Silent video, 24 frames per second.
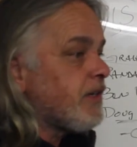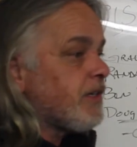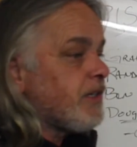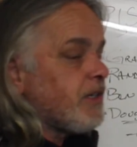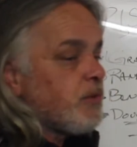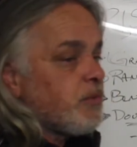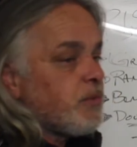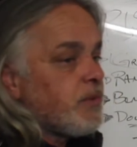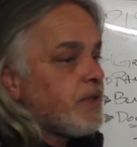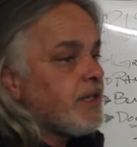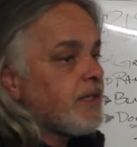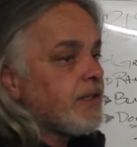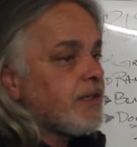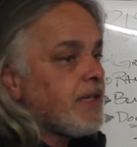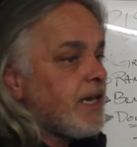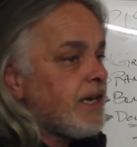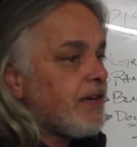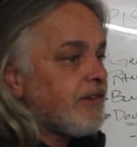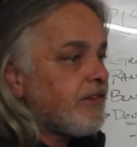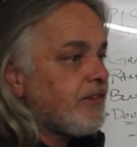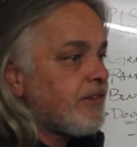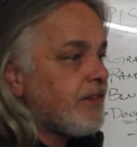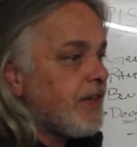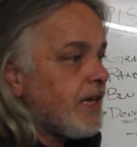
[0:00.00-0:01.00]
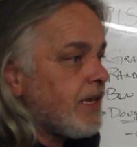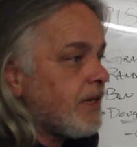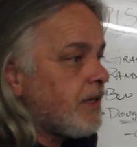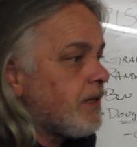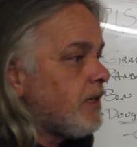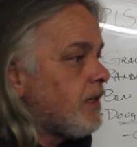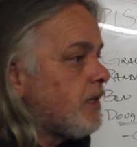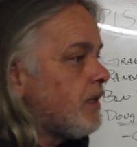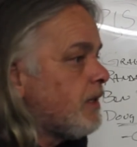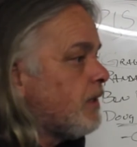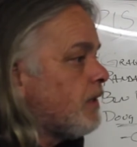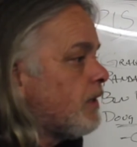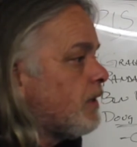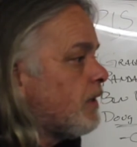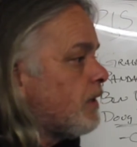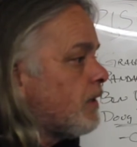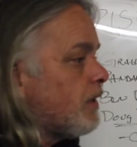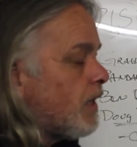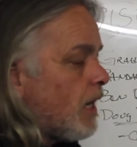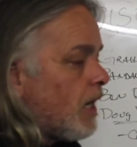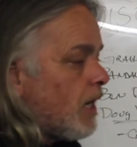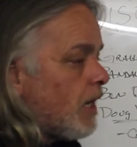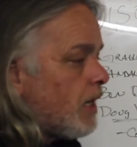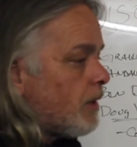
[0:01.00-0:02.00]
you realize that
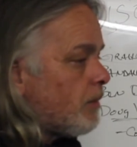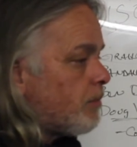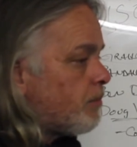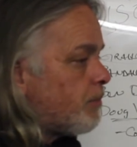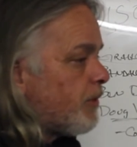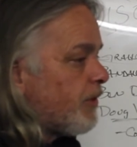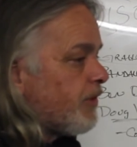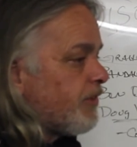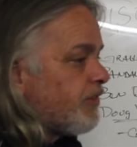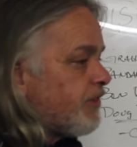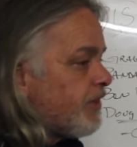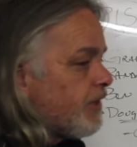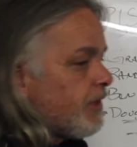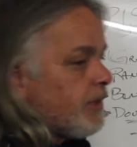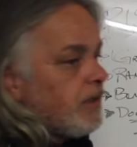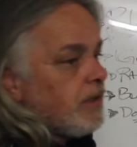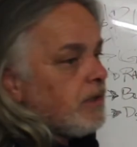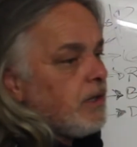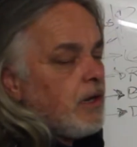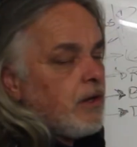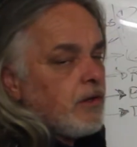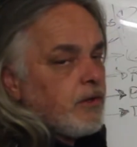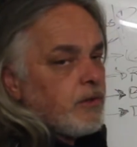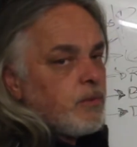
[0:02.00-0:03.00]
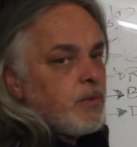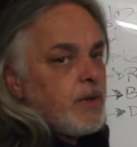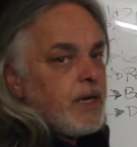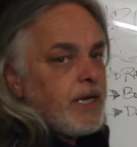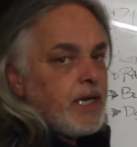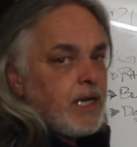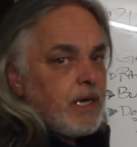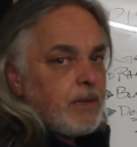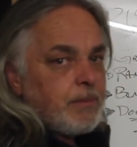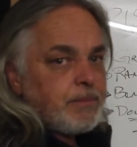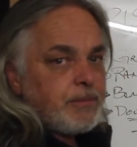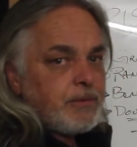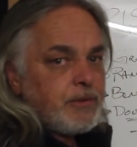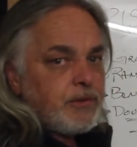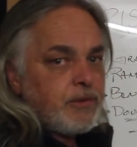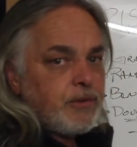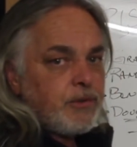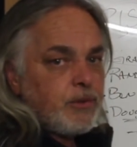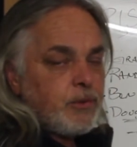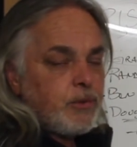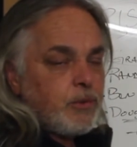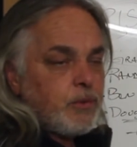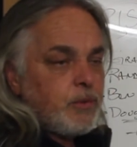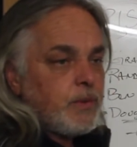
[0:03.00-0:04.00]
Brazil all the way up
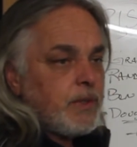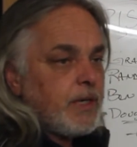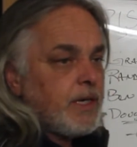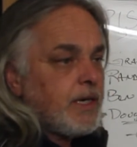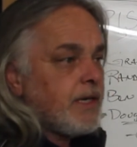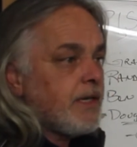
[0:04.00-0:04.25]
to